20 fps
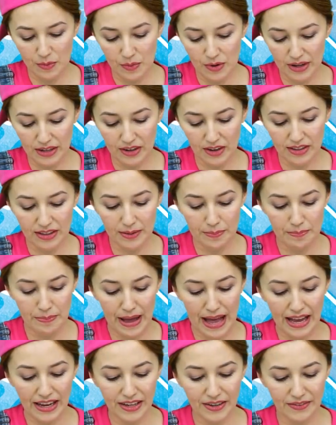want on the
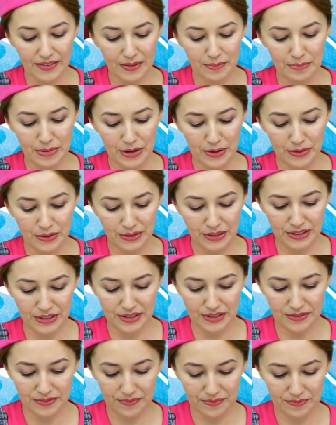back of the boat.